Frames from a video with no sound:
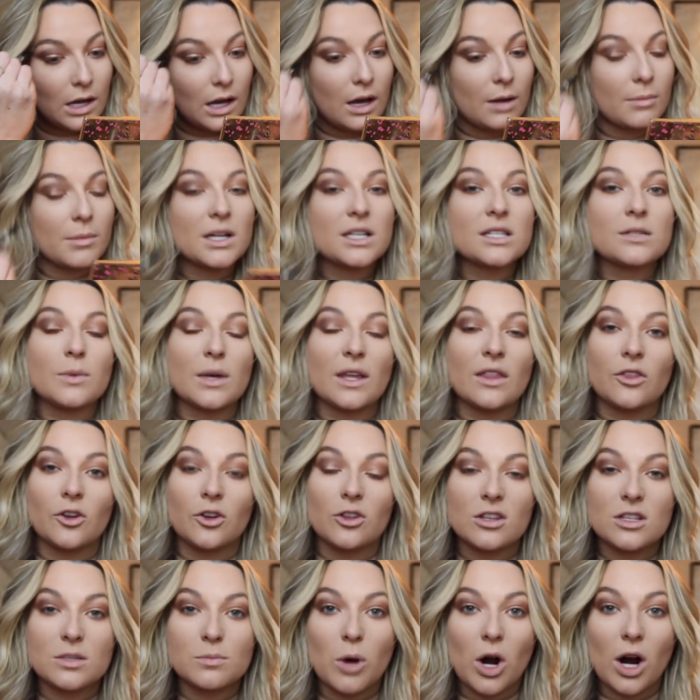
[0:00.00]
I'm gonna speed
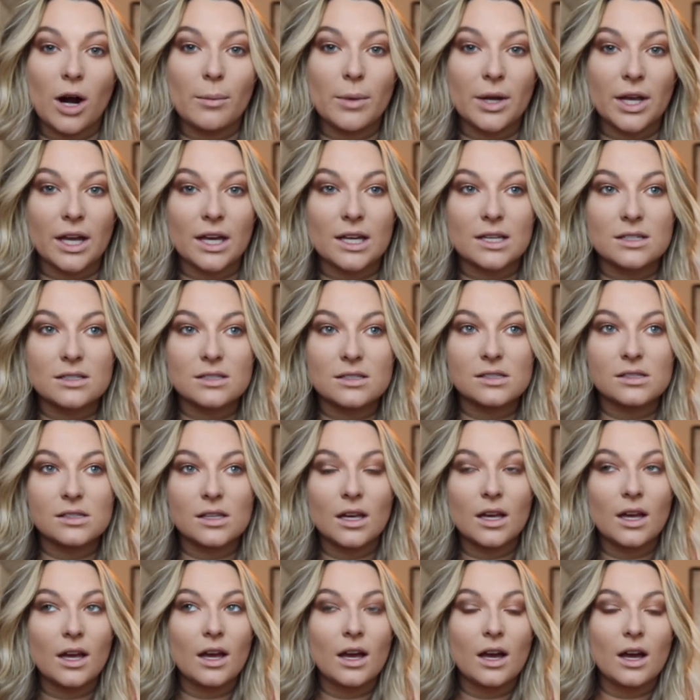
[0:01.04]
through this part
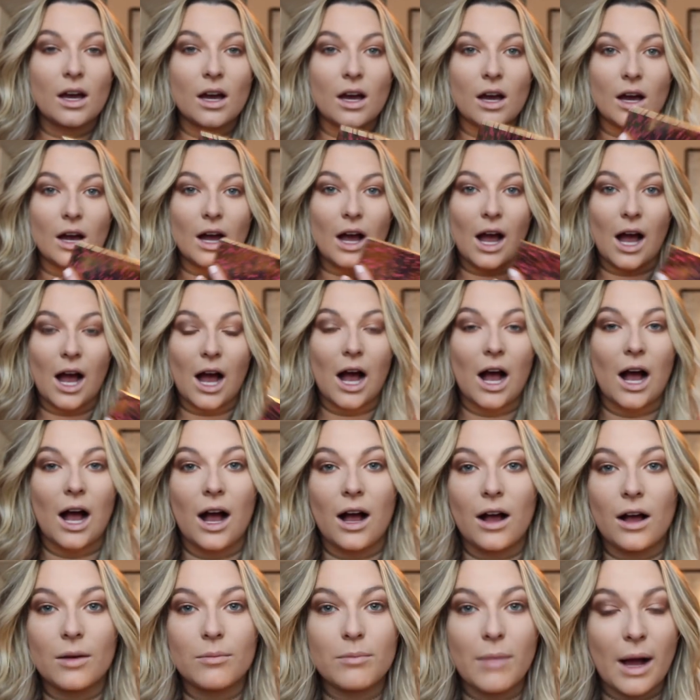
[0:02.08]
because
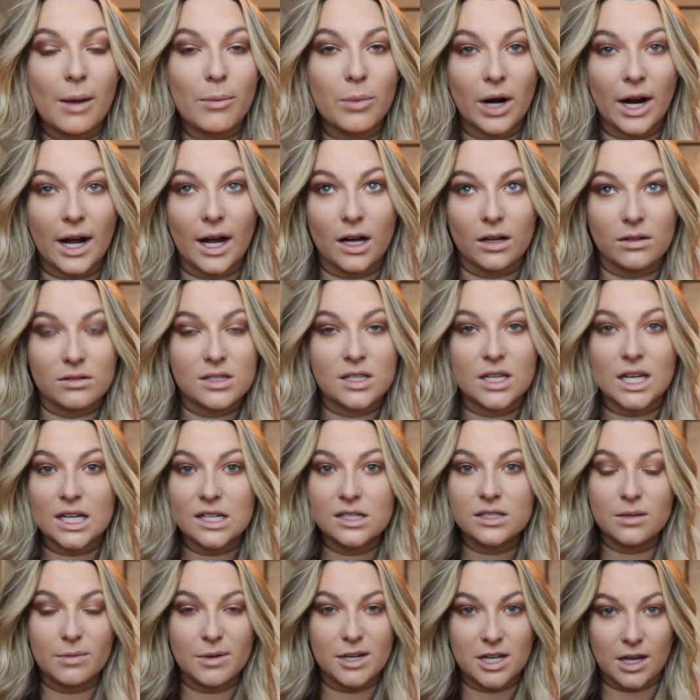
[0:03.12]
my brows
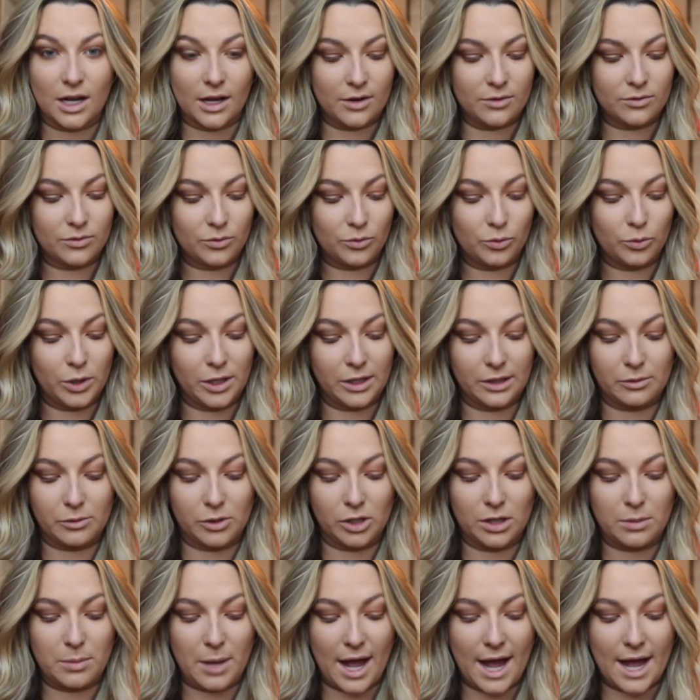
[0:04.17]
need to be done really,
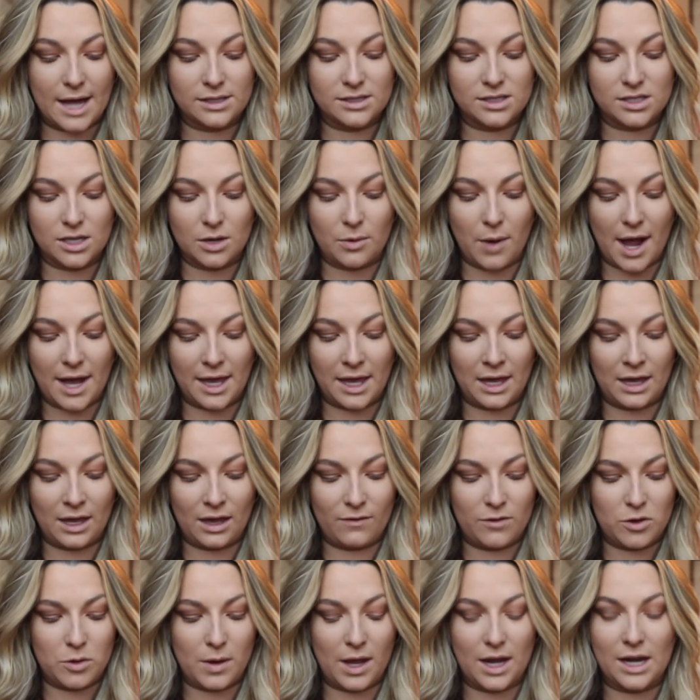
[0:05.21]
really bad, so I can't
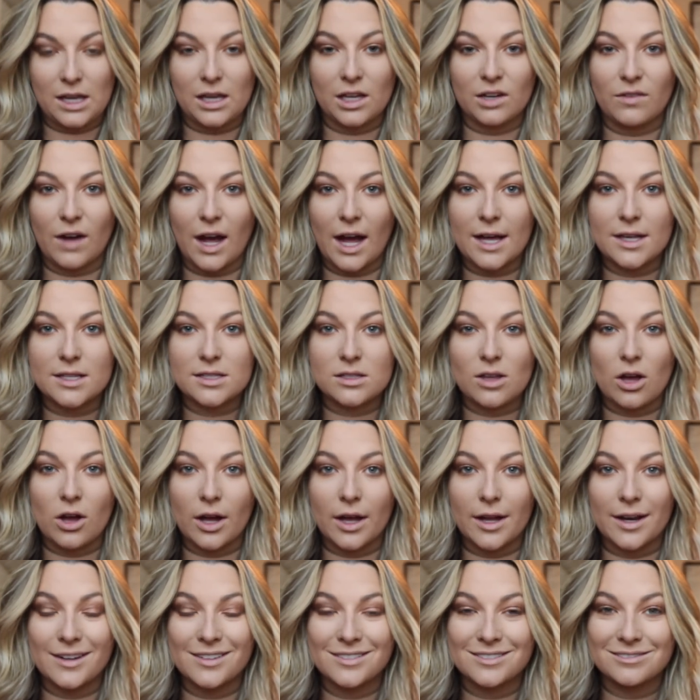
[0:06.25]
give you any advice
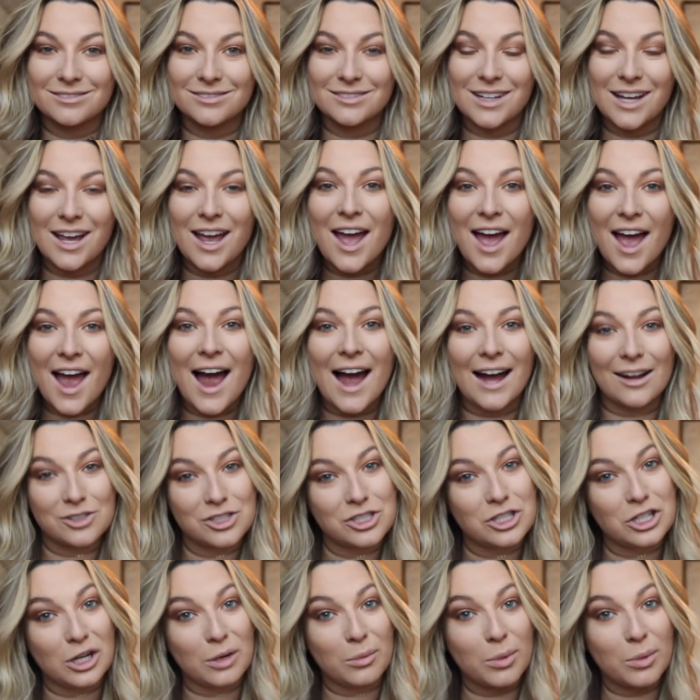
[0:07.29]
on how to do